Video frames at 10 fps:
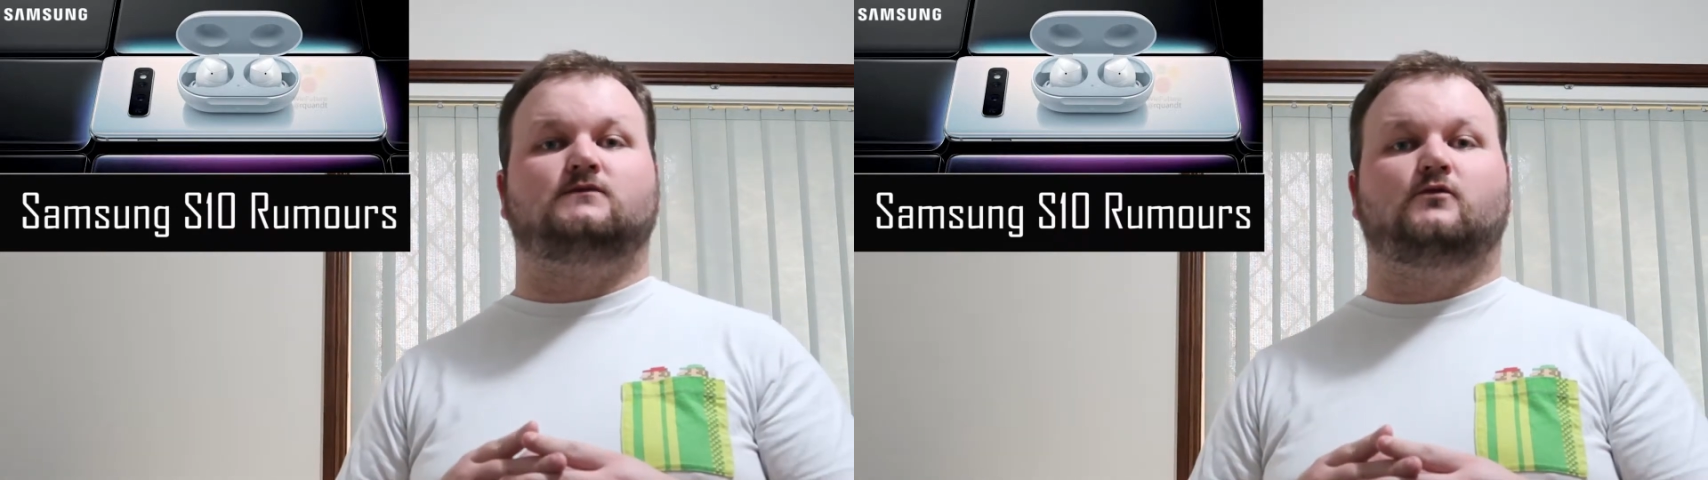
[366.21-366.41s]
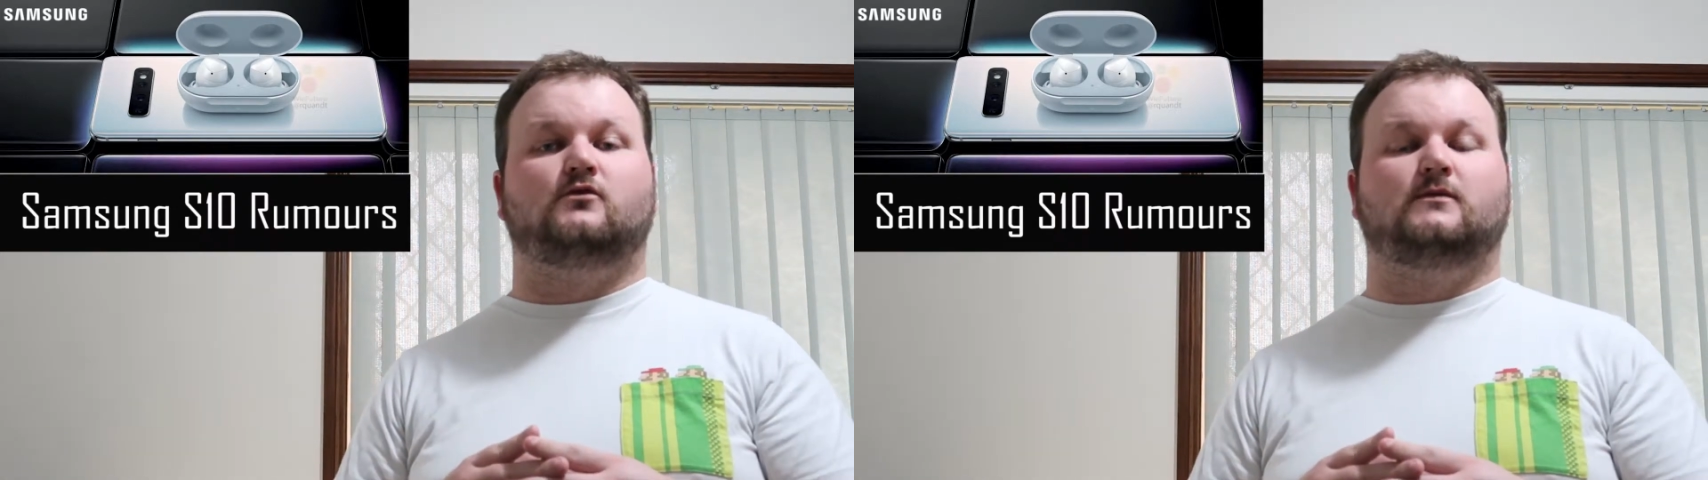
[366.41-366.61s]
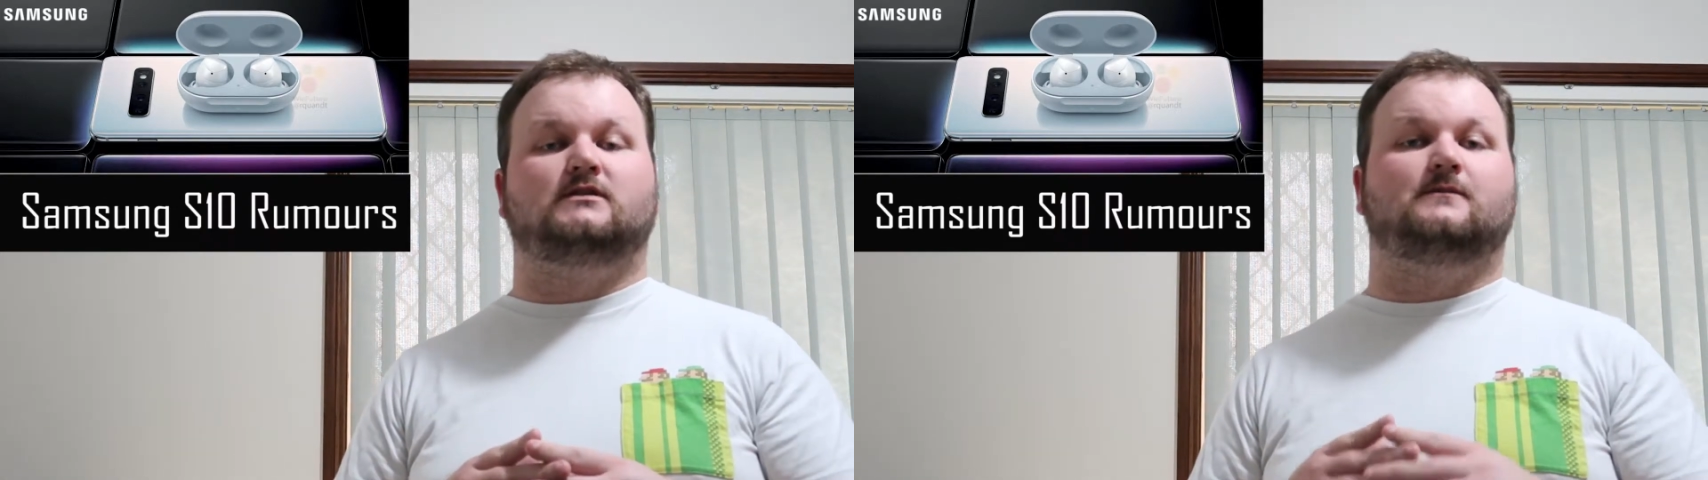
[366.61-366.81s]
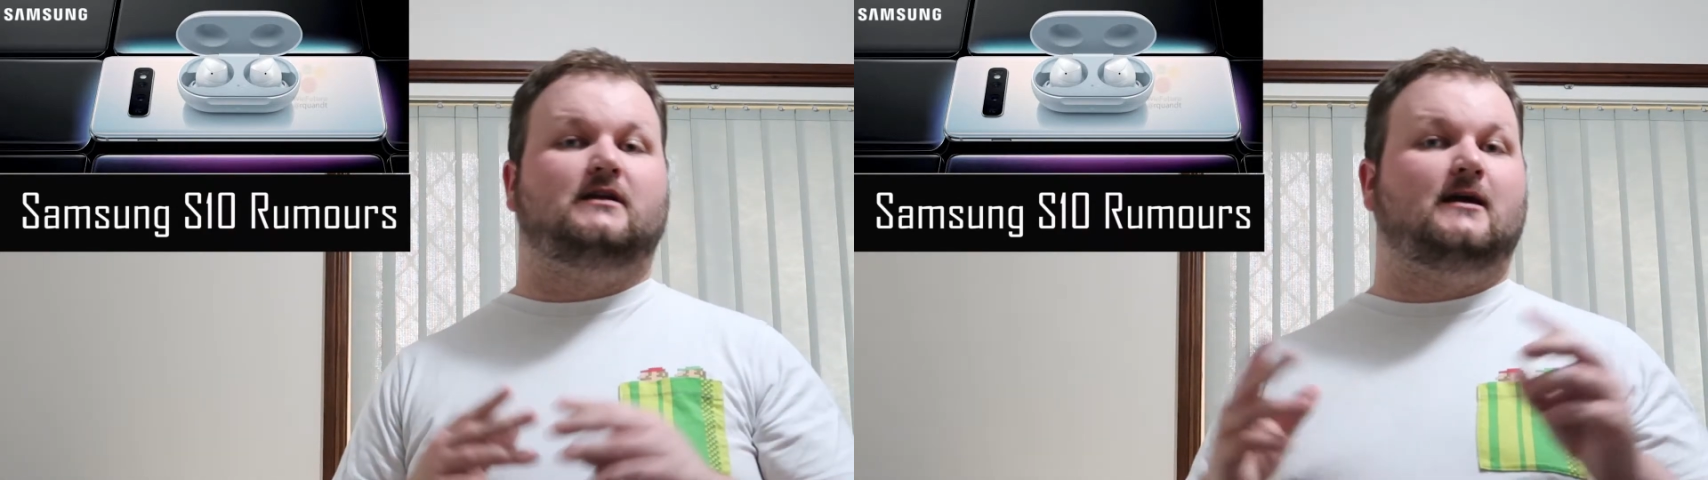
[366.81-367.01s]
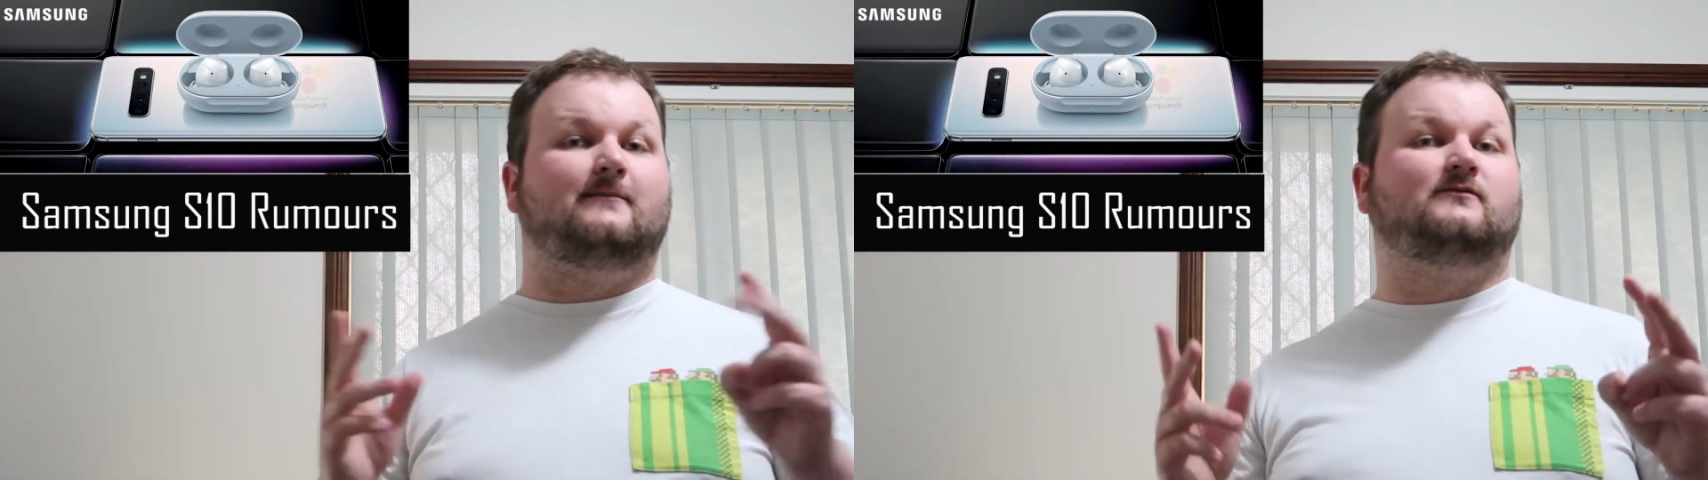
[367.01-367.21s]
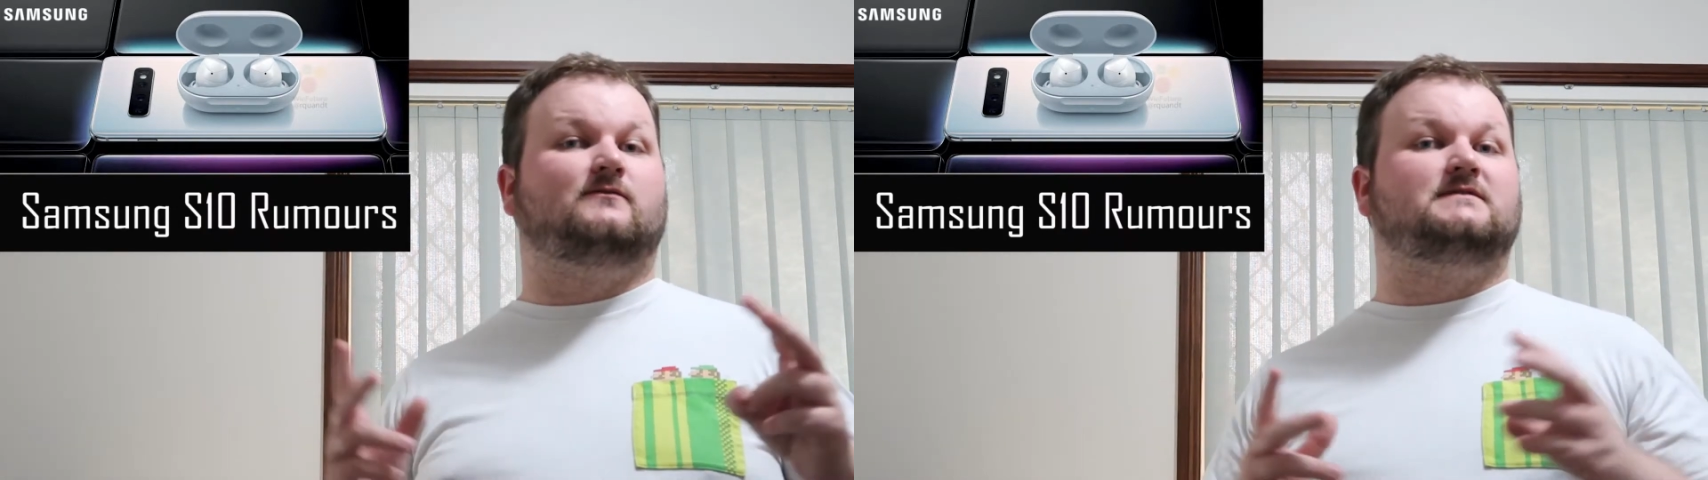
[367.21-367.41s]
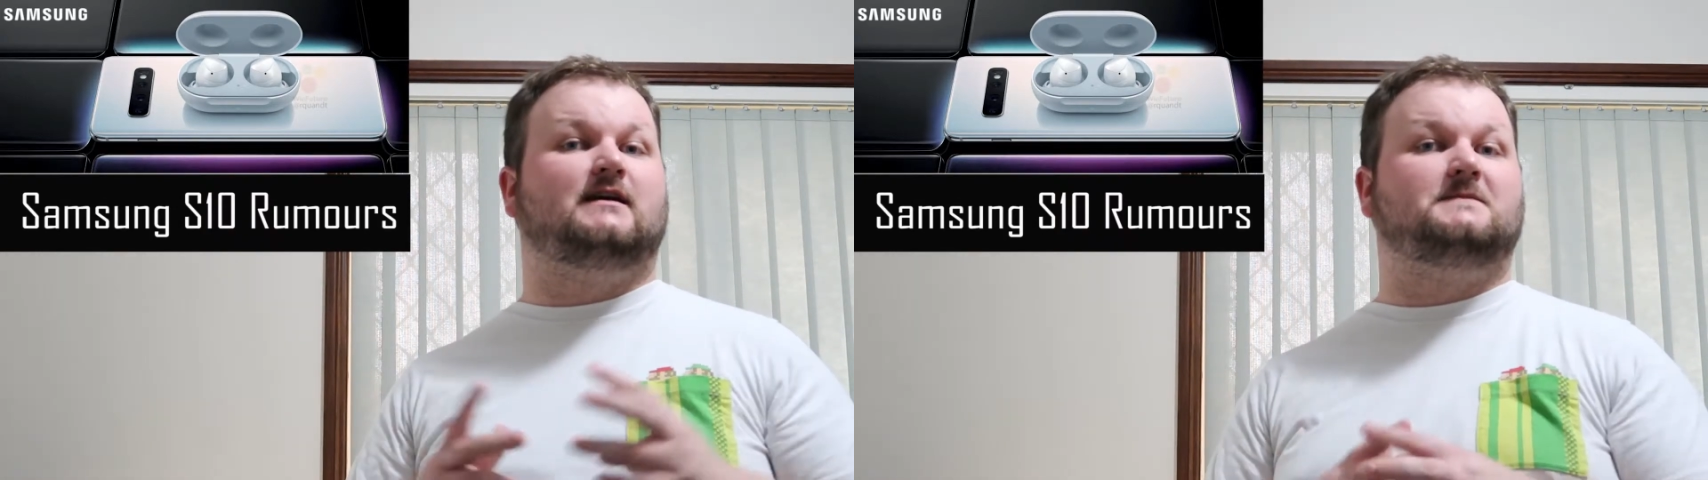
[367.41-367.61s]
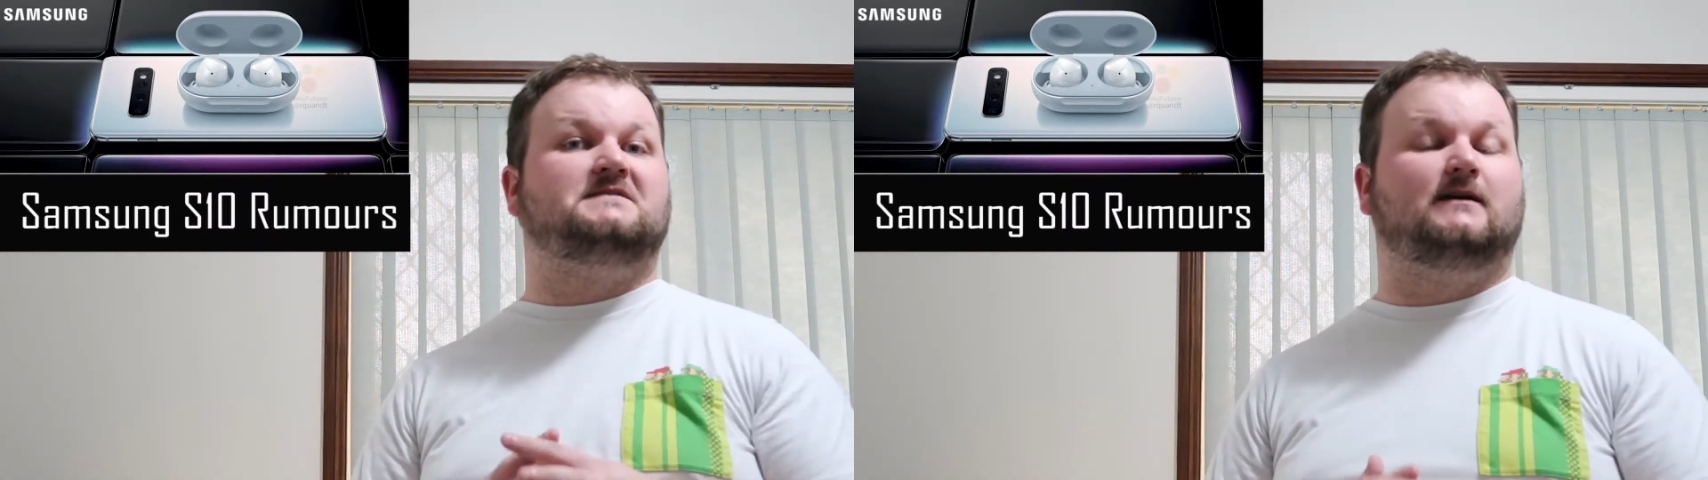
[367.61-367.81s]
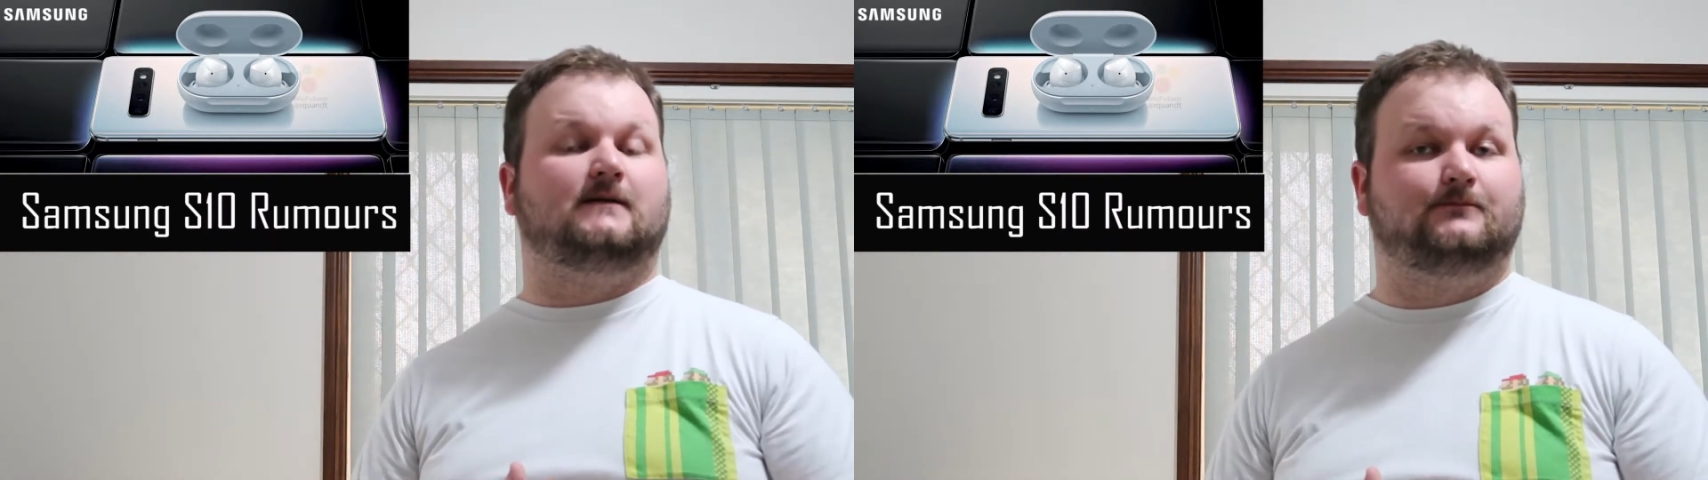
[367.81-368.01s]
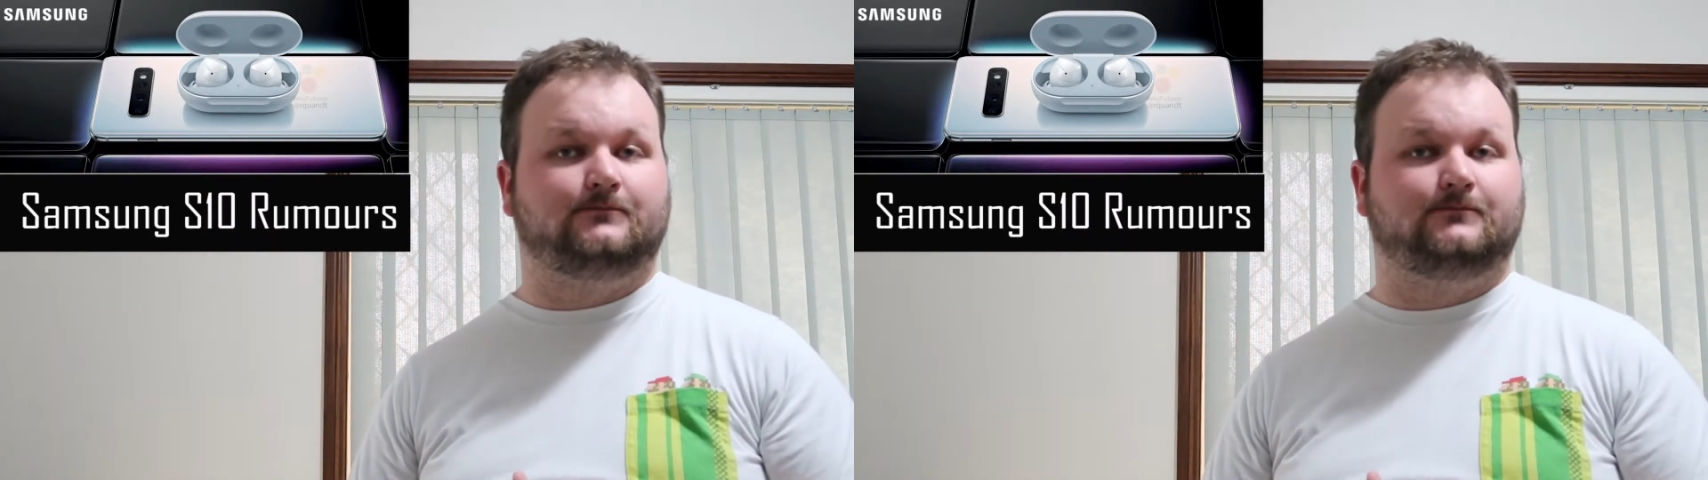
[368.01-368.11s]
rumored to be coming from Samsung.